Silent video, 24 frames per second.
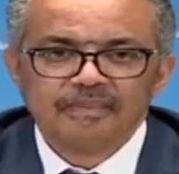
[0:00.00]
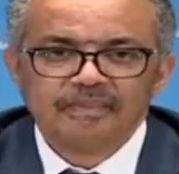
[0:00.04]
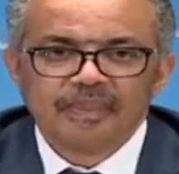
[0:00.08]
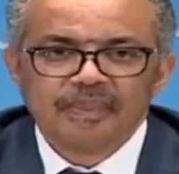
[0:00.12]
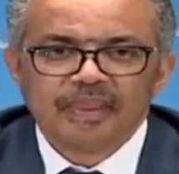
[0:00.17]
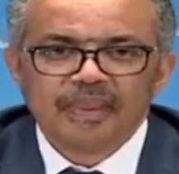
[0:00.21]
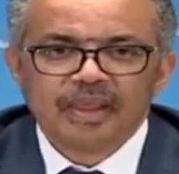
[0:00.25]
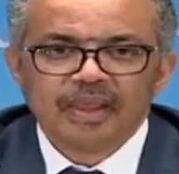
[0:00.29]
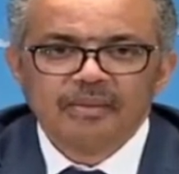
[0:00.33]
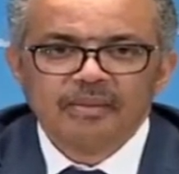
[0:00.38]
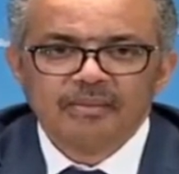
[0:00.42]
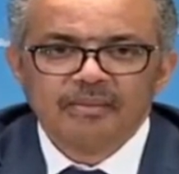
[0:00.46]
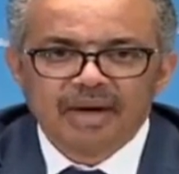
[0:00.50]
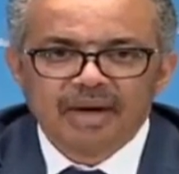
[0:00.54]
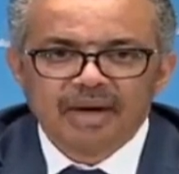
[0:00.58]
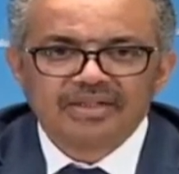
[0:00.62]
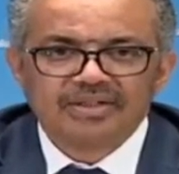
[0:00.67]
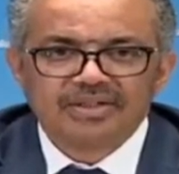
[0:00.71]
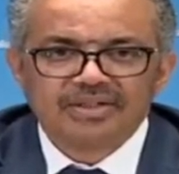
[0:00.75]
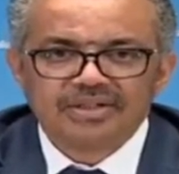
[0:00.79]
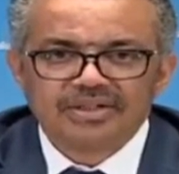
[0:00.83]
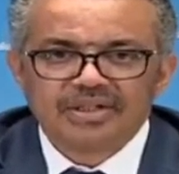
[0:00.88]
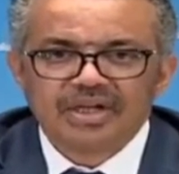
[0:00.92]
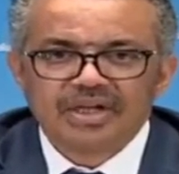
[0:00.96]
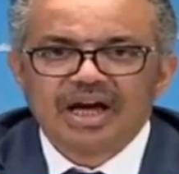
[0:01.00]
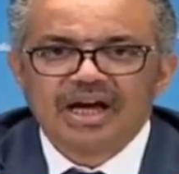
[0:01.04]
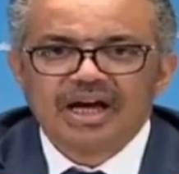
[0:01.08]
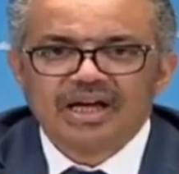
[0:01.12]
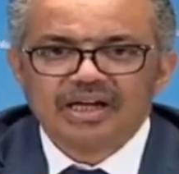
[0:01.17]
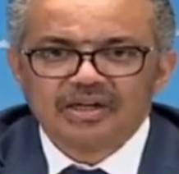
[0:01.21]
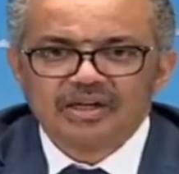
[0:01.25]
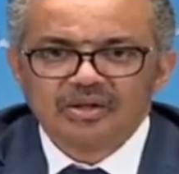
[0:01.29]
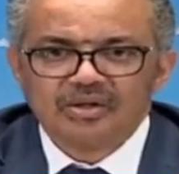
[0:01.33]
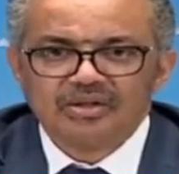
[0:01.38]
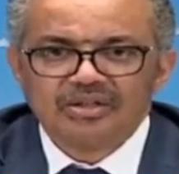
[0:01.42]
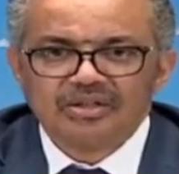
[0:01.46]
Masks are
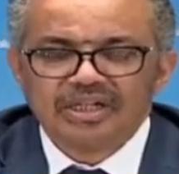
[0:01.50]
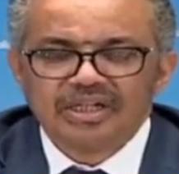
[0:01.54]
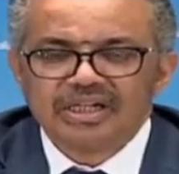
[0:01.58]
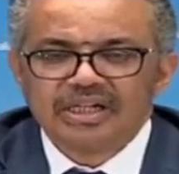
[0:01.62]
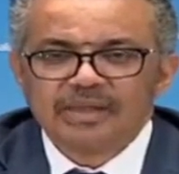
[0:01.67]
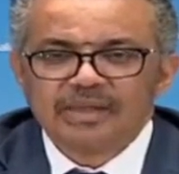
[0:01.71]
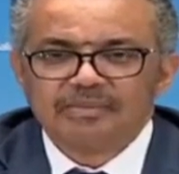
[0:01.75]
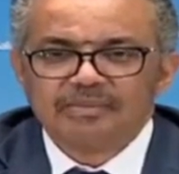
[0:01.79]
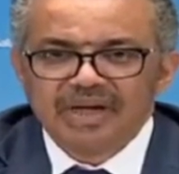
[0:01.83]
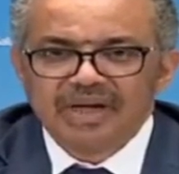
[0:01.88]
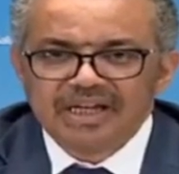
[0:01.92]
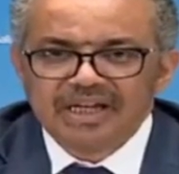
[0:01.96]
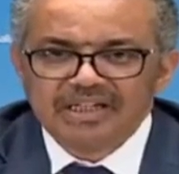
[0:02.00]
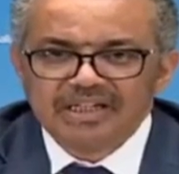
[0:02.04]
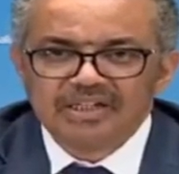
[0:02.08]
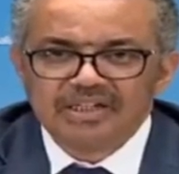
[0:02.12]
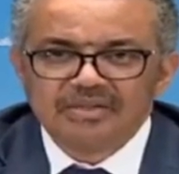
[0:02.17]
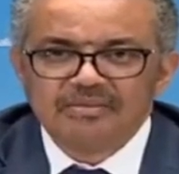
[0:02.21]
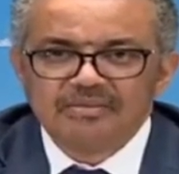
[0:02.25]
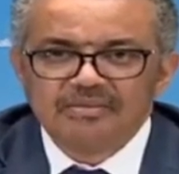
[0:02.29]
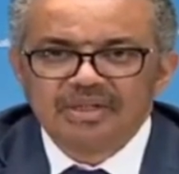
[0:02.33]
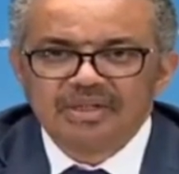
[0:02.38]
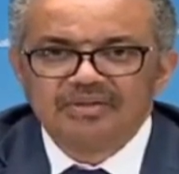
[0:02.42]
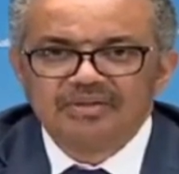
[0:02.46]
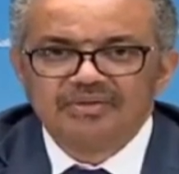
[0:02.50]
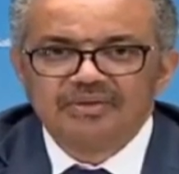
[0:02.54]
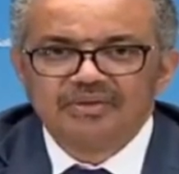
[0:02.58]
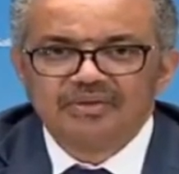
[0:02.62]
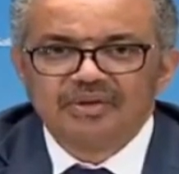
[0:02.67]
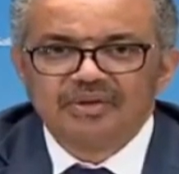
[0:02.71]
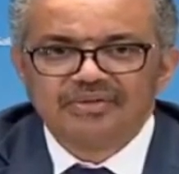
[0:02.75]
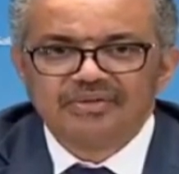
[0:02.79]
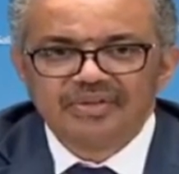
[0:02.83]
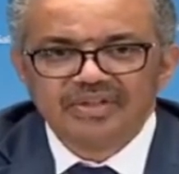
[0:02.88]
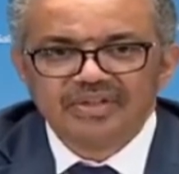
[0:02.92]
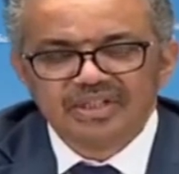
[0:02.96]
not a replacement for
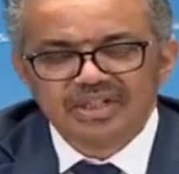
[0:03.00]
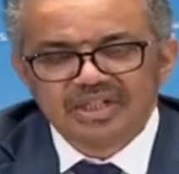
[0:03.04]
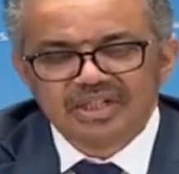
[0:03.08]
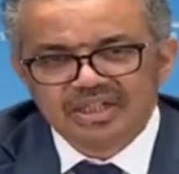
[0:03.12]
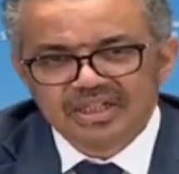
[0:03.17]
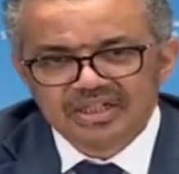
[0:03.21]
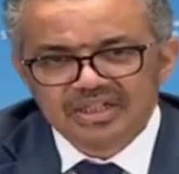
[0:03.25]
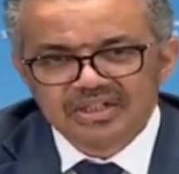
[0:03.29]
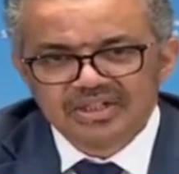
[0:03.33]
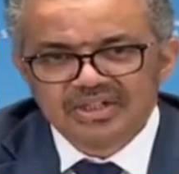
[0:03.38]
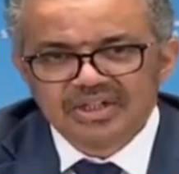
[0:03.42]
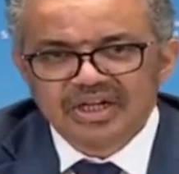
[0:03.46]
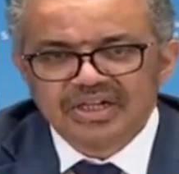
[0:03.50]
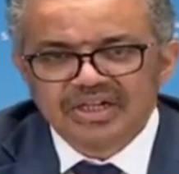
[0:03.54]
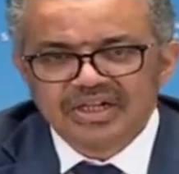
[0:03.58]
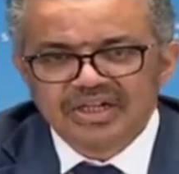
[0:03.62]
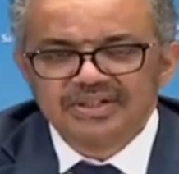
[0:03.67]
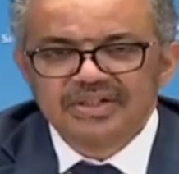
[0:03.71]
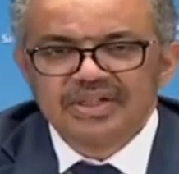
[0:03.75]
physical distancing,